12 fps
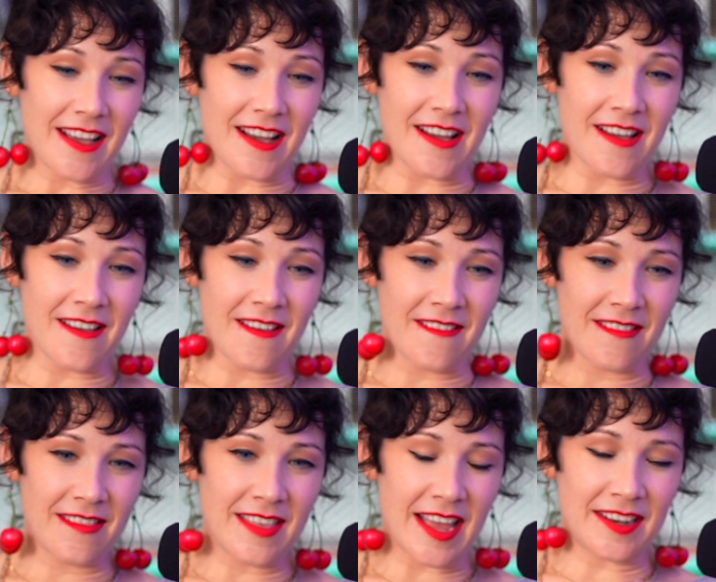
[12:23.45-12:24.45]
uh,
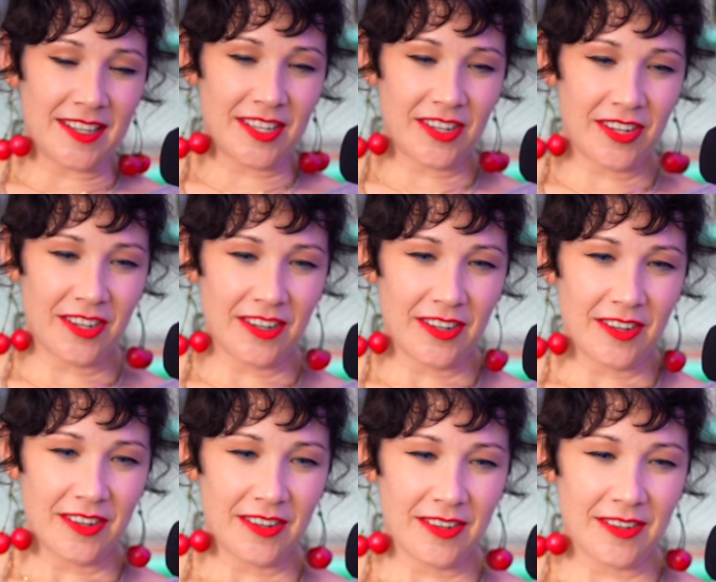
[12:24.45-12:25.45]
that
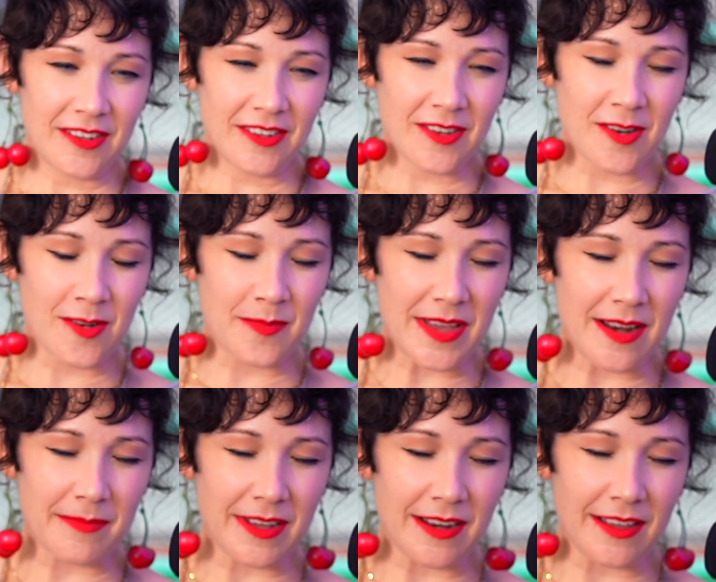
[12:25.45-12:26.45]
Oh man,
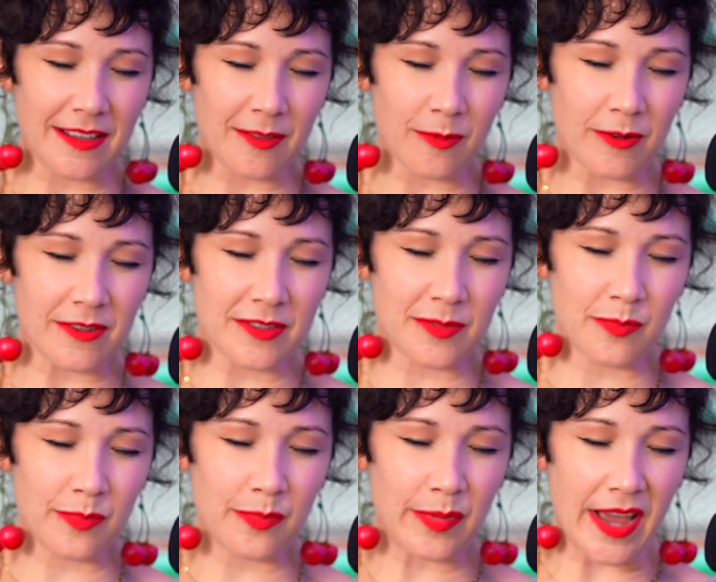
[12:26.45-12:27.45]
I'm gonna get the words
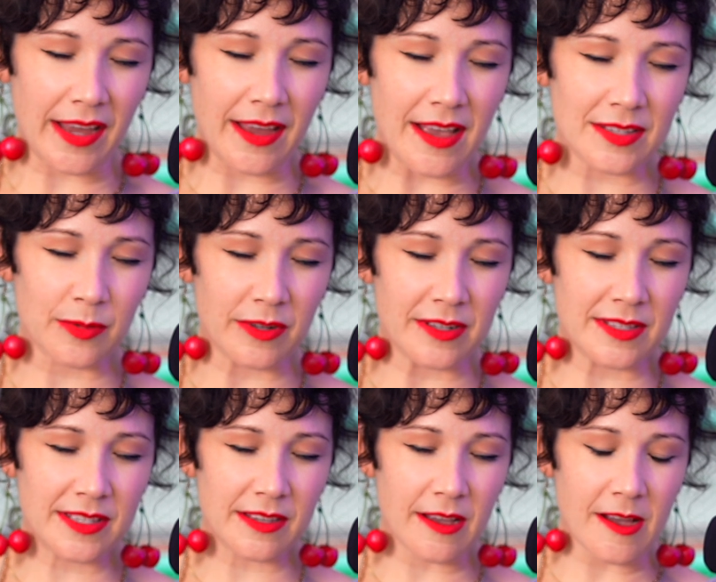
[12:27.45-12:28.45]
back ass
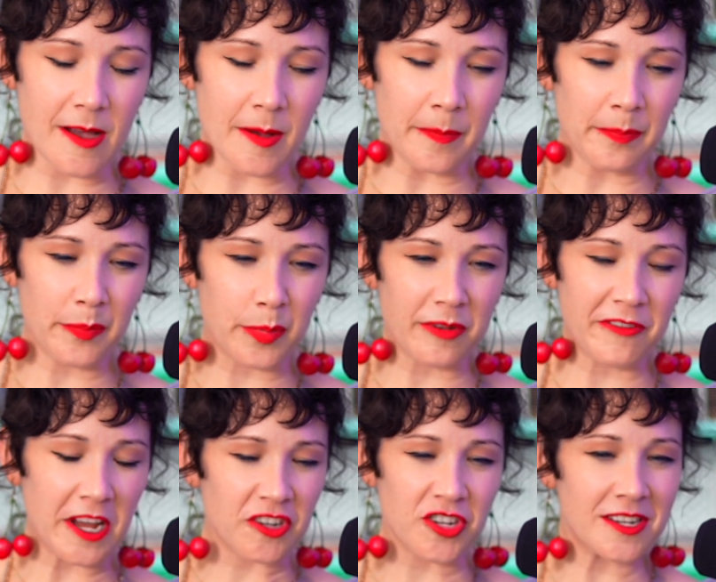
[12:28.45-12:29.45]
words. Um,
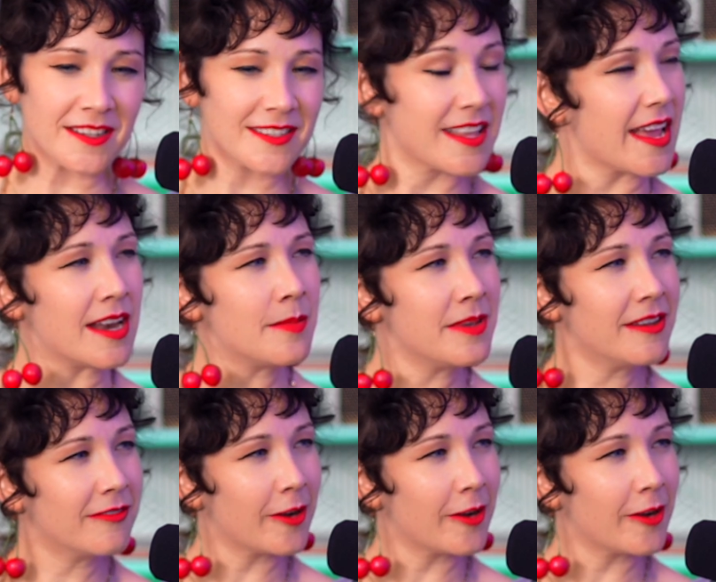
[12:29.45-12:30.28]
perfection is the enemy of